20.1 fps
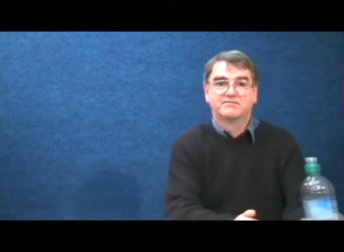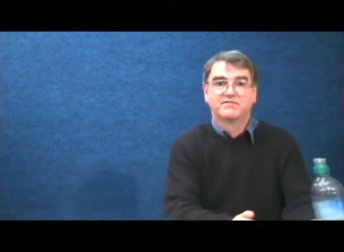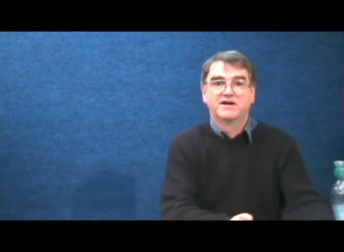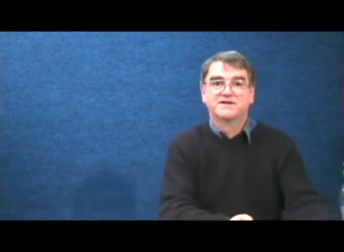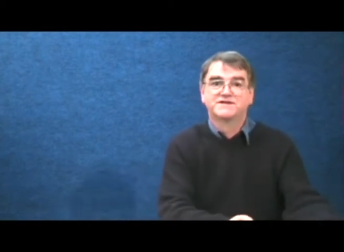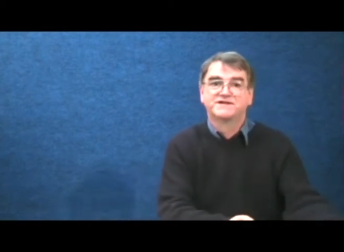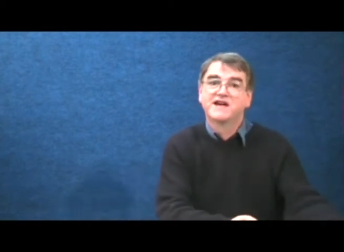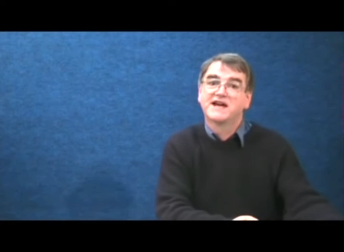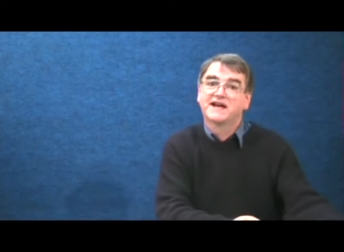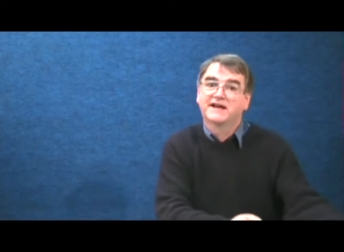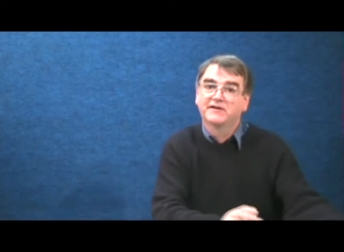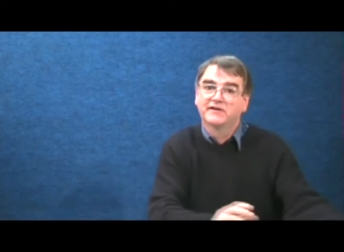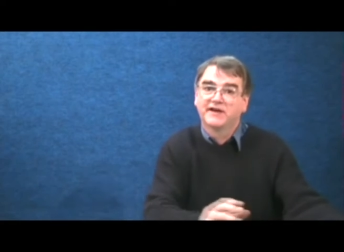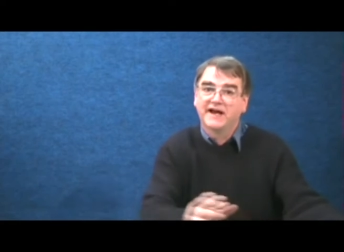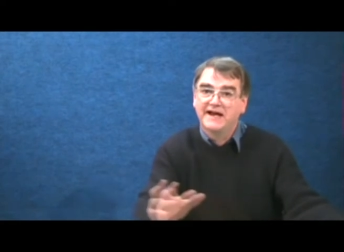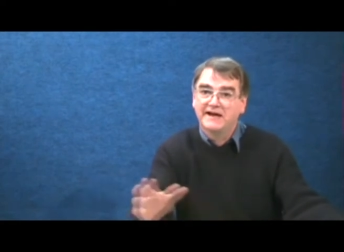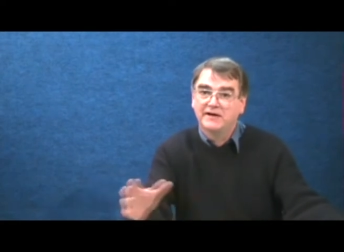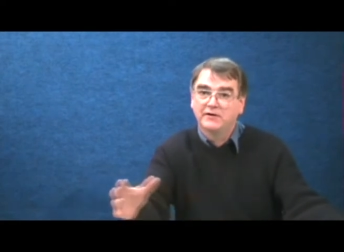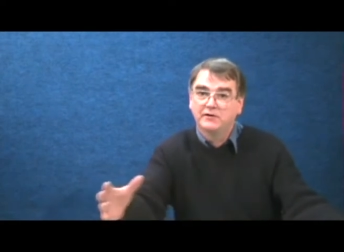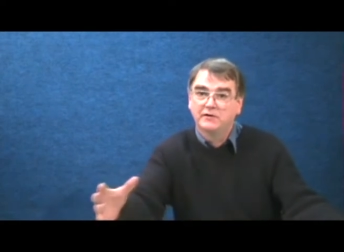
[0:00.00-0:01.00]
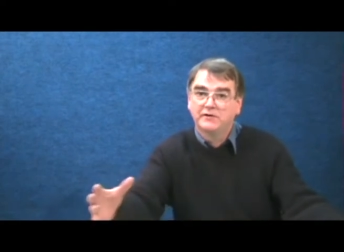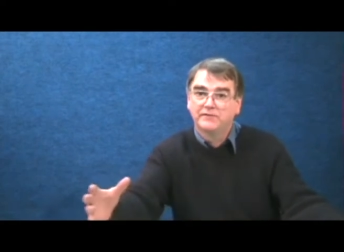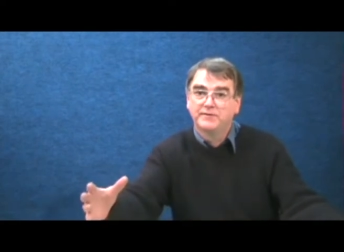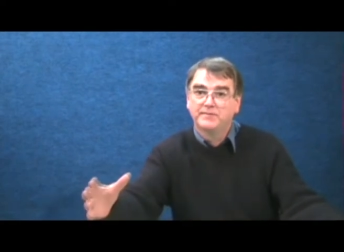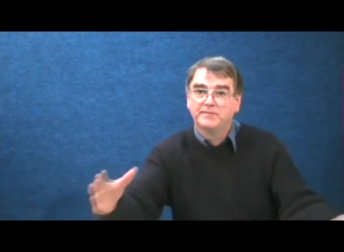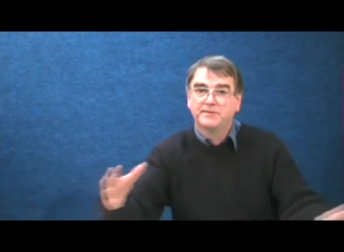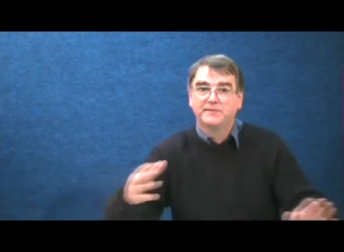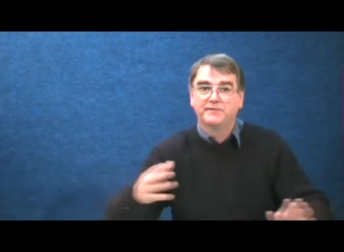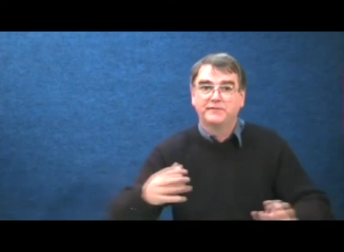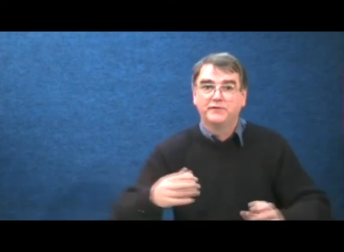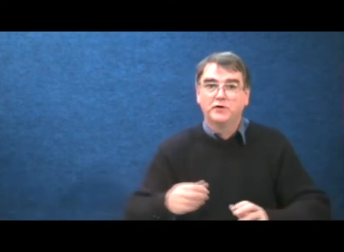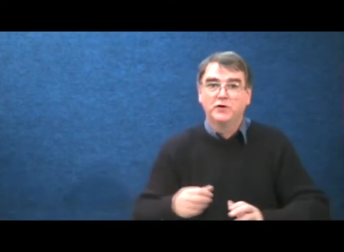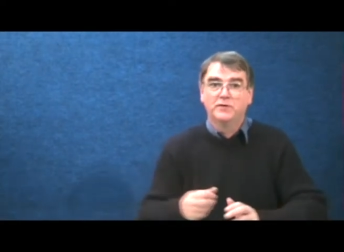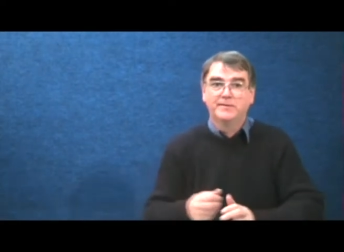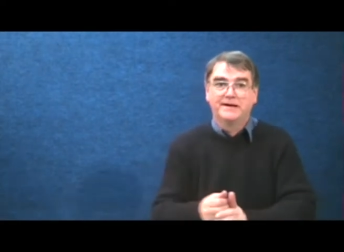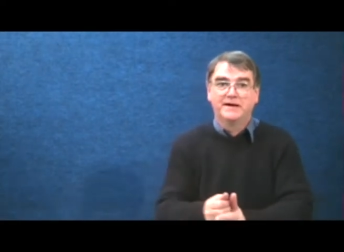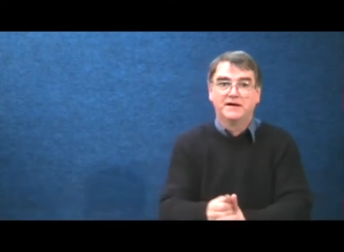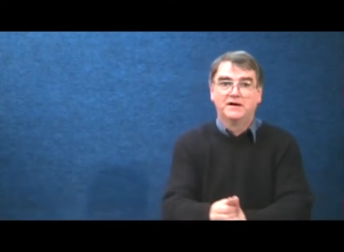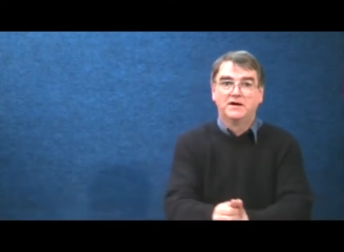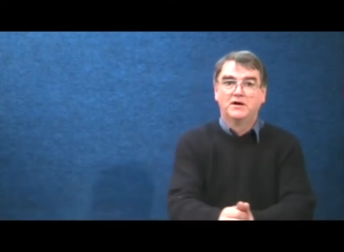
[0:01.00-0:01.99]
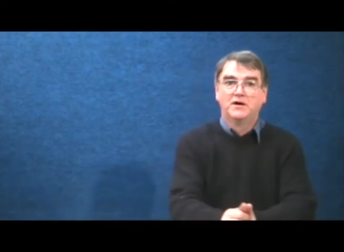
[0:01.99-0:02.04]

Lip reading: a second angle of the performer